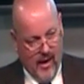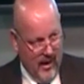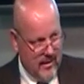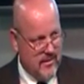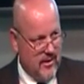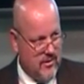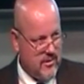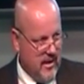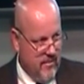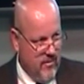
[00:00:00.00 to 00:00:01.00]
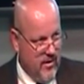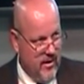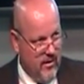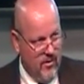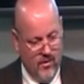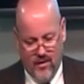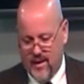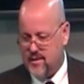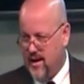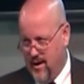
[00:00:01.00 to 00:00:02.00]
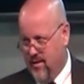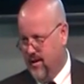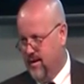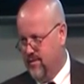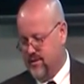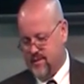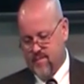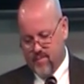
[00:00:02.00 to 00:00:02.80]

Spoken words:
as their Savior and Lord. That's all of us.